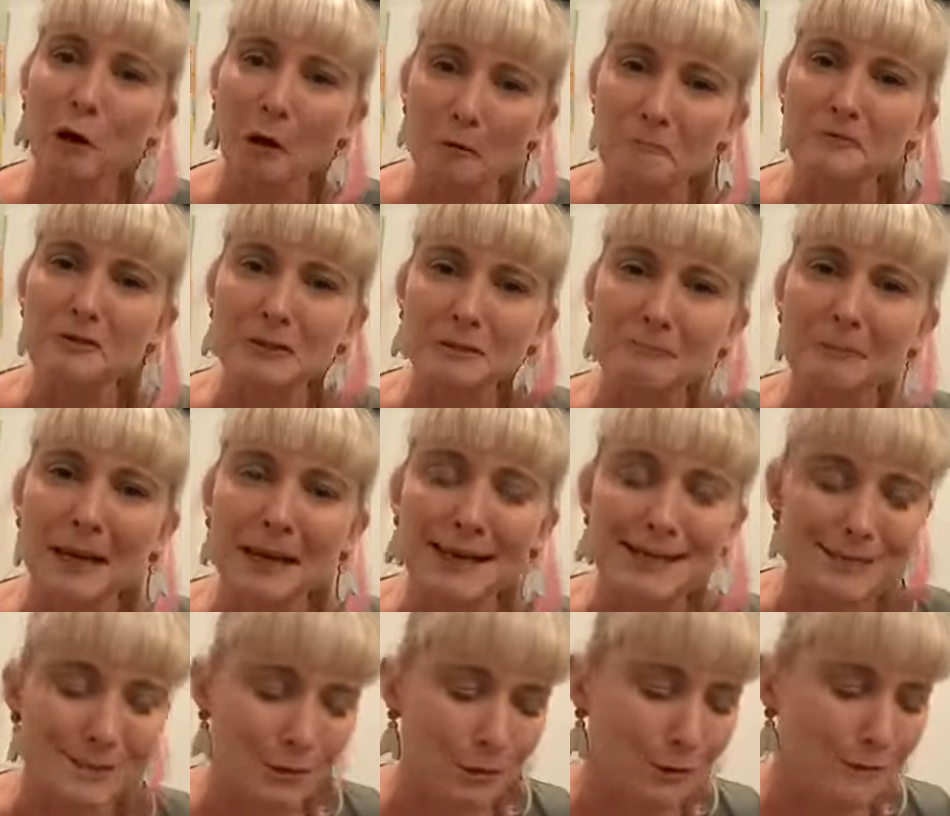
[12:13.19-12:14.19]
often
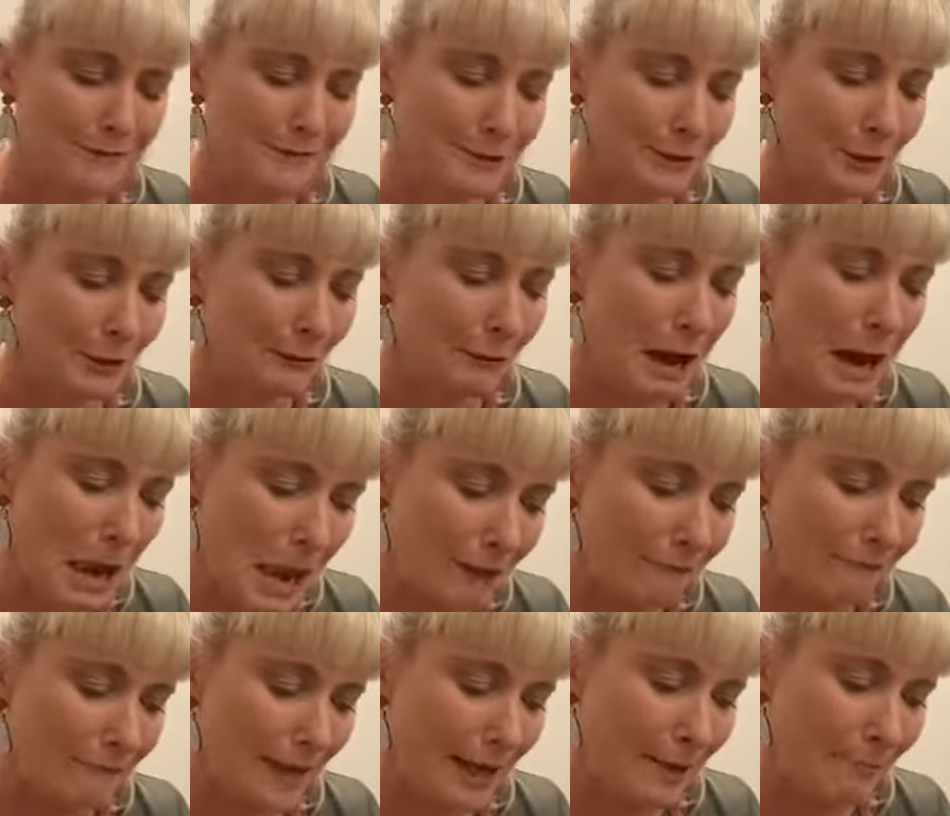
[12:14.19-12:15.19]
pays off. So I
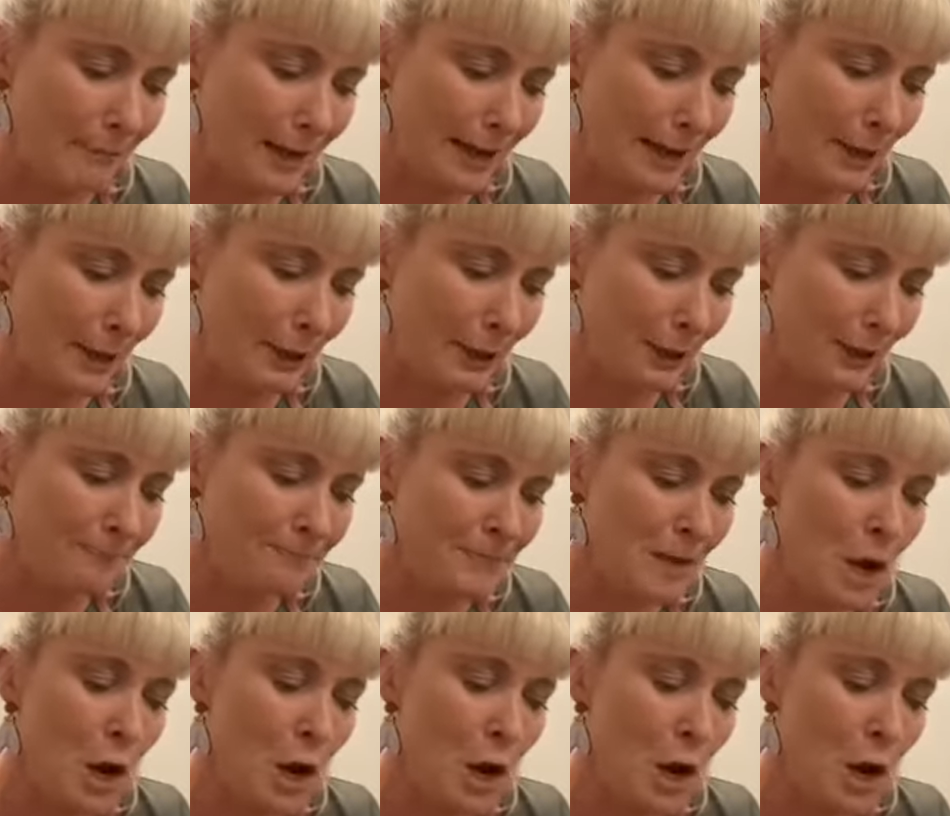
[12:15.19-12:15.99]
love that about her.